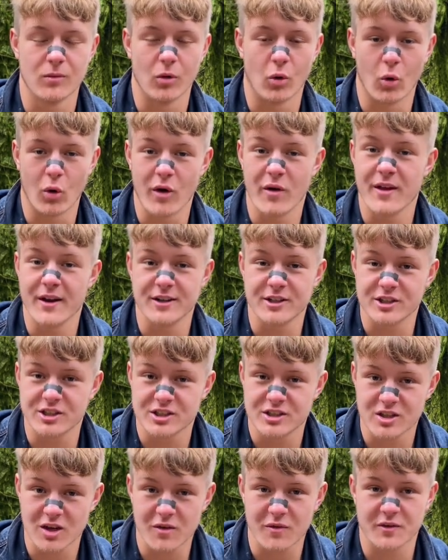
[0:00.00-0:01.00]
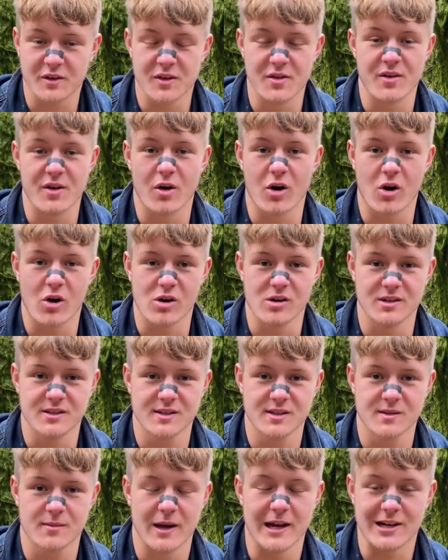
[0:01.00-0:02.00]
or they'll soften their
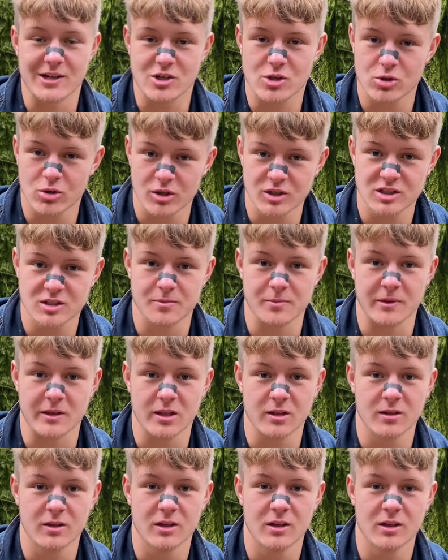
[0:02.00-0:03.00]
hearts. And trust me,